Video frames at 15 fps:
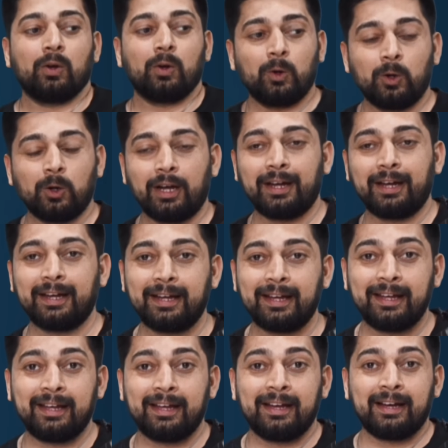Whew.
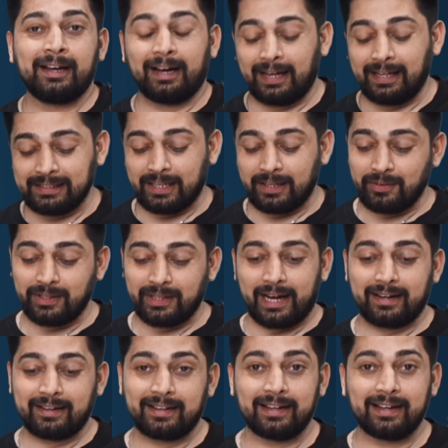I'll give you
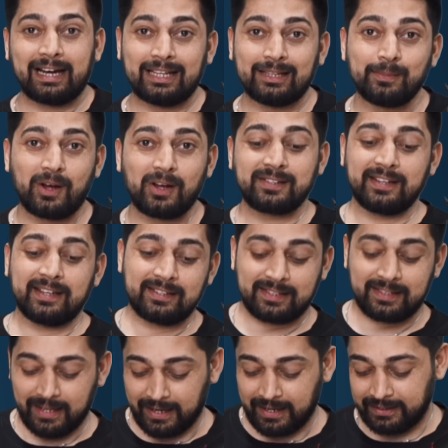that. Unboxing is
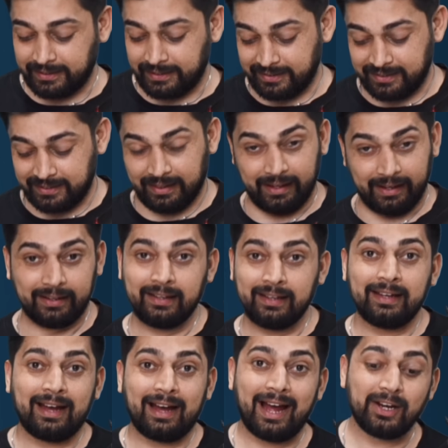not an easy thing.
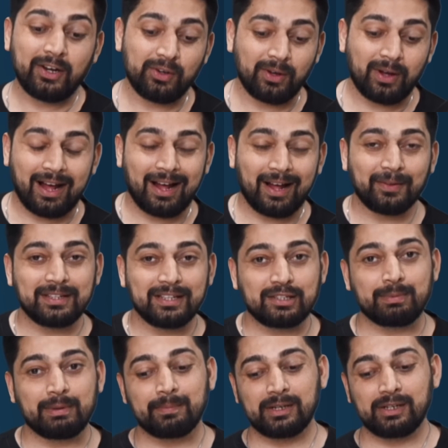I don't know how these
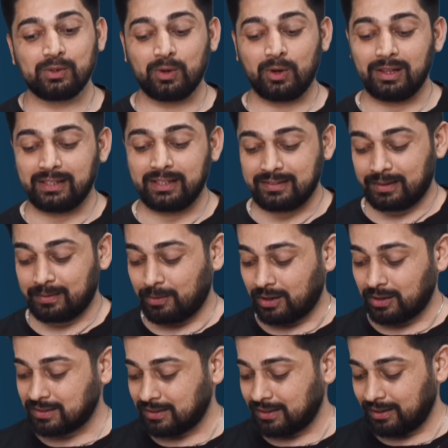people do all these
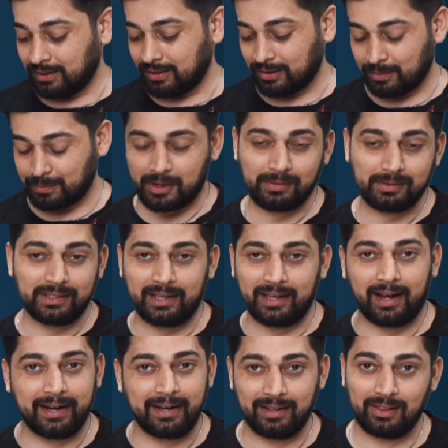unboxing or probably they
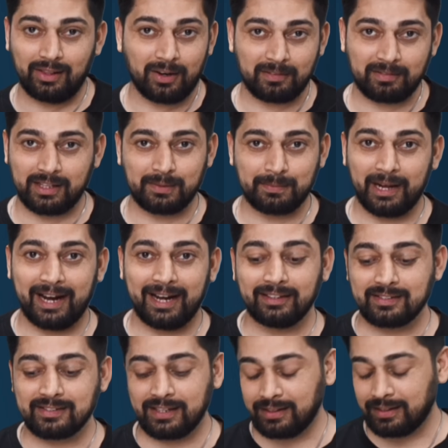hide a lot of things behind
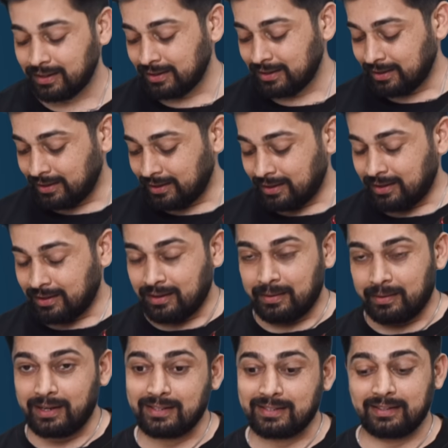the scene.
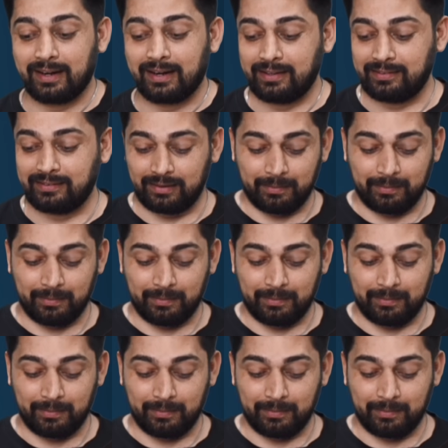But it's not easy,